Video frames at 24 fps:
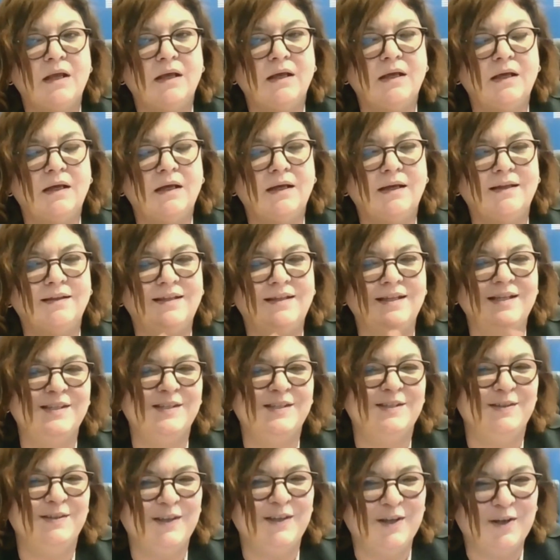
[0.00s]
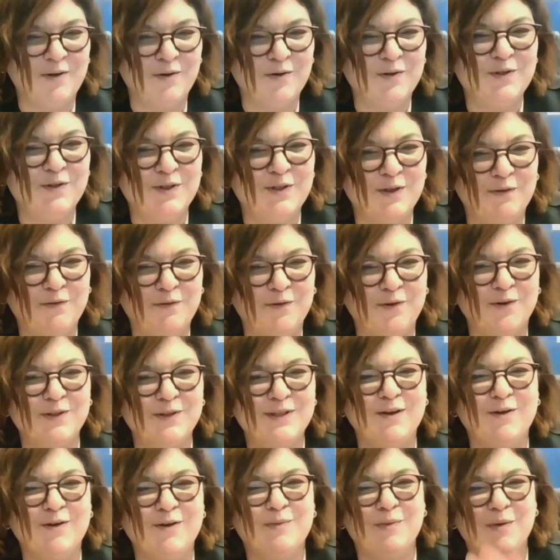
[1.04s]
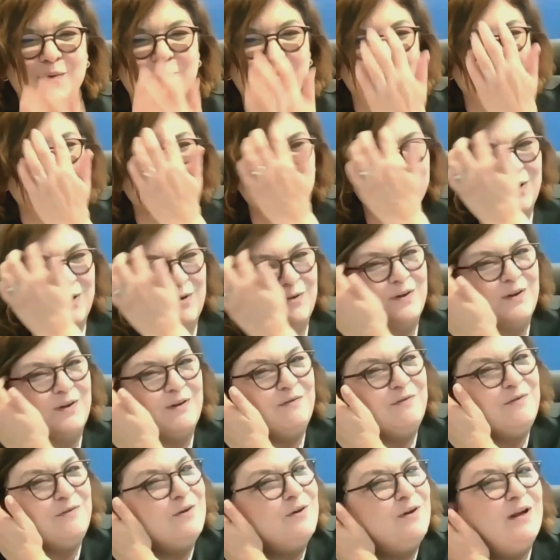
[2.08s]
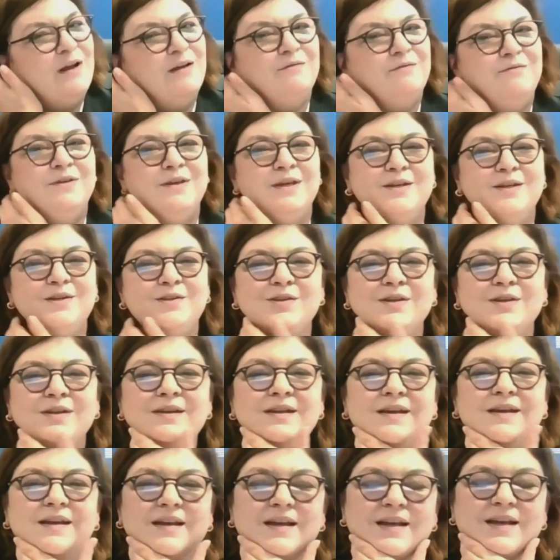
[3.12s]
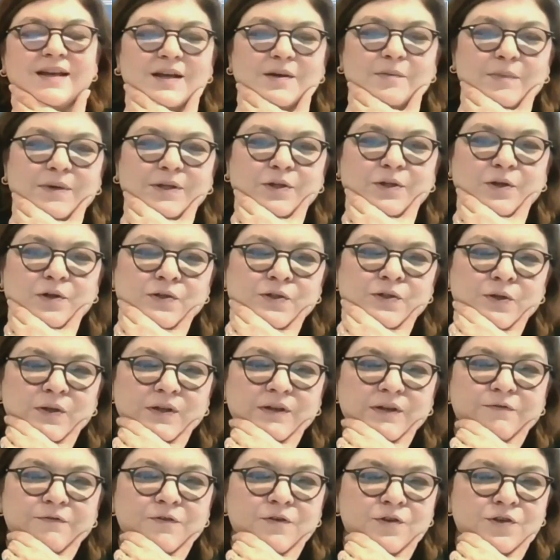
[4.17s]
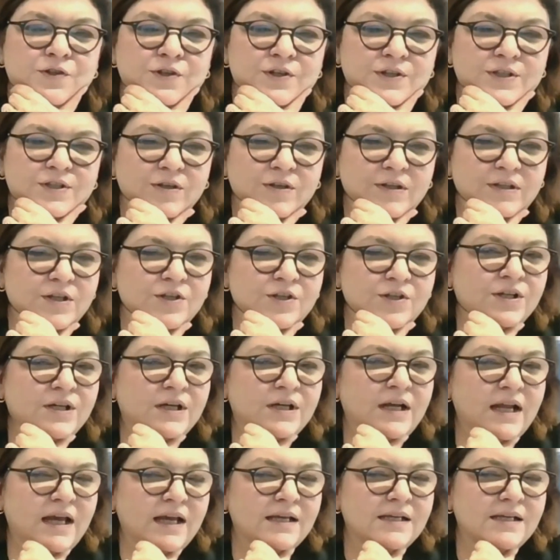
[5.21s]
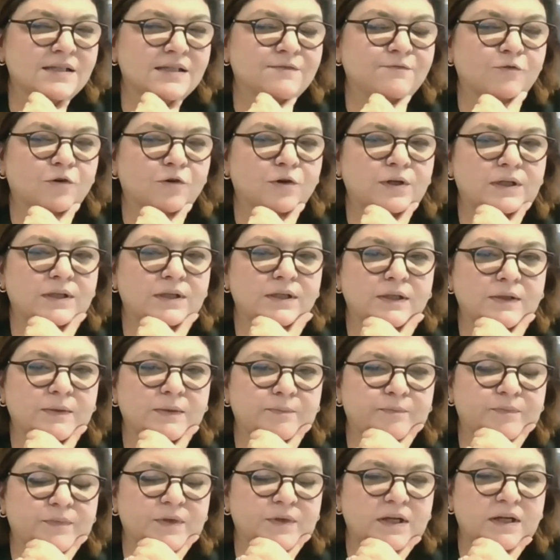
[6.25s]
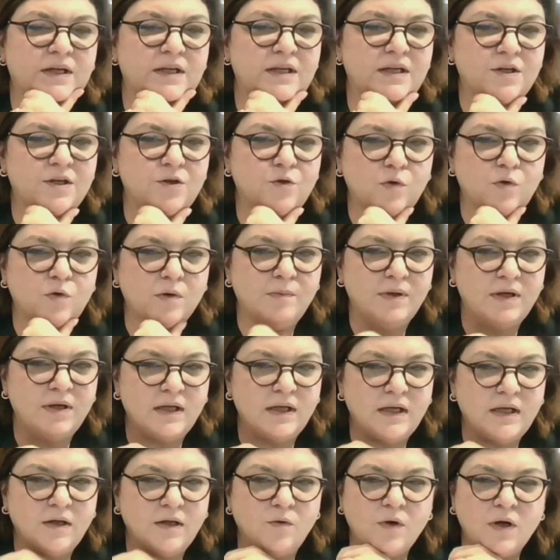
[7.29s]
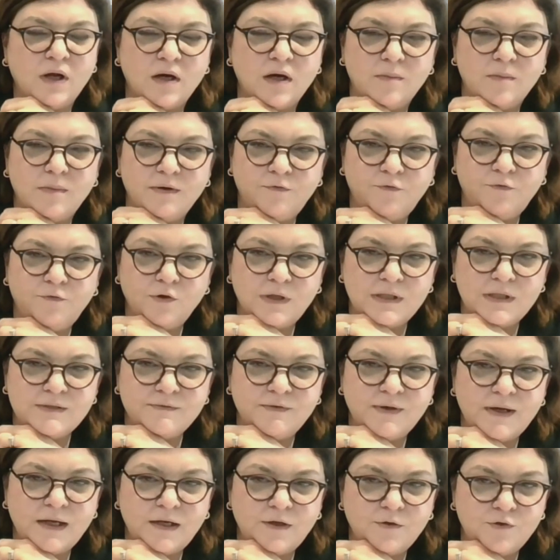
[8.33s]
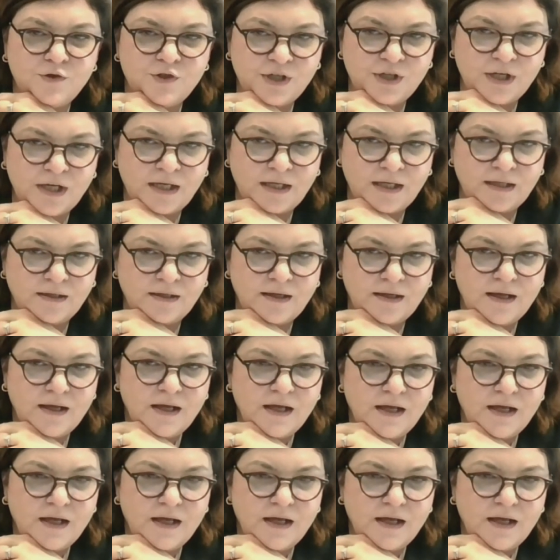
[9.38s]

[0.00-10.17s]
This includes, of course, our proposal on refuel aviation, but also the future strategic alliance for a renewable and low carbon fuels value chain,